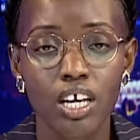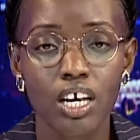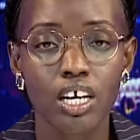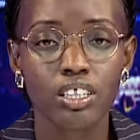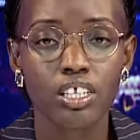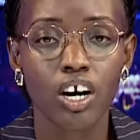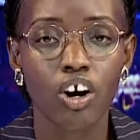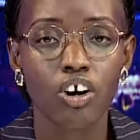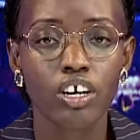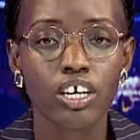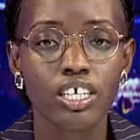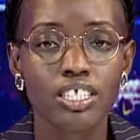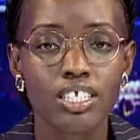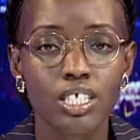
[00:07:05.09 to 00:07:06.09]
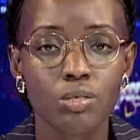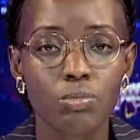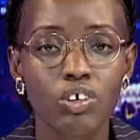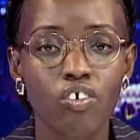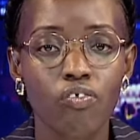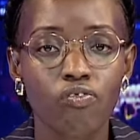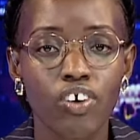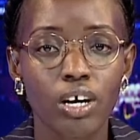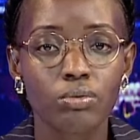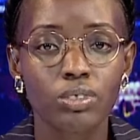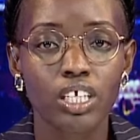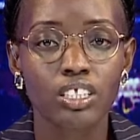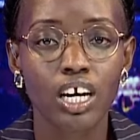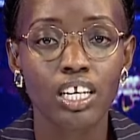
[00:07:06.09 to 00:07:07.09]
and the RSSP confirms
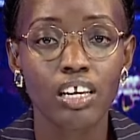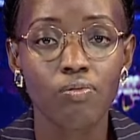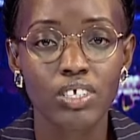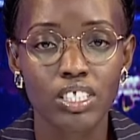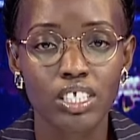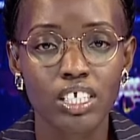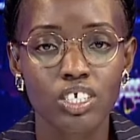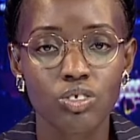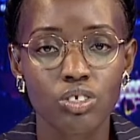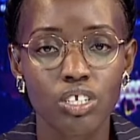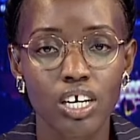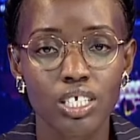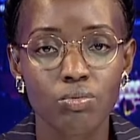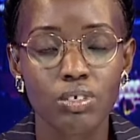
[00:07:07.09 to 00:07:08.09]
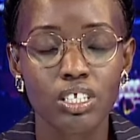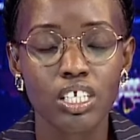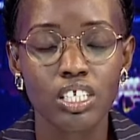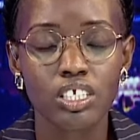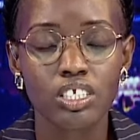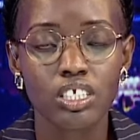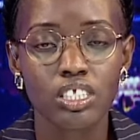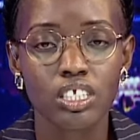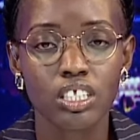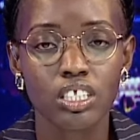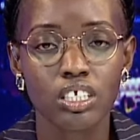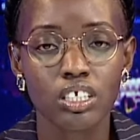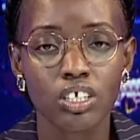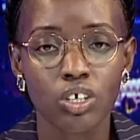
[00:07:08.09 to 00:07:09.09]
that an investigation has been
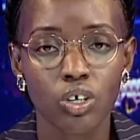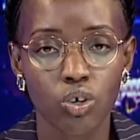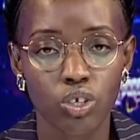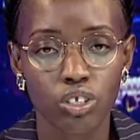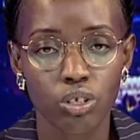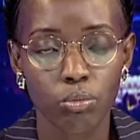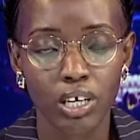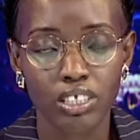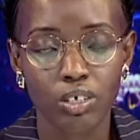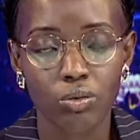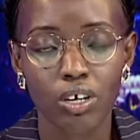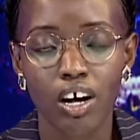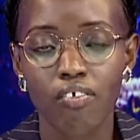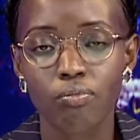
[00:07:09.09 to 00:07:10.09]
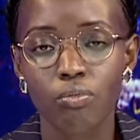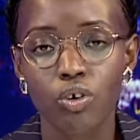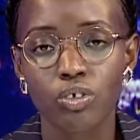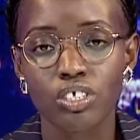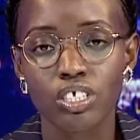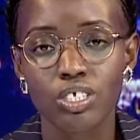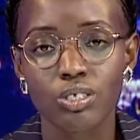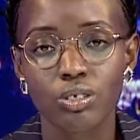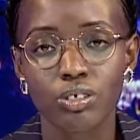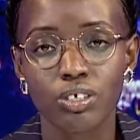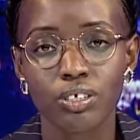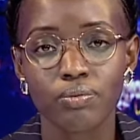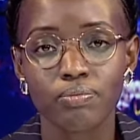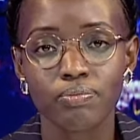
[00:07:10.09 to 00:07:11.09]
initiated on the matter. We have more on this story.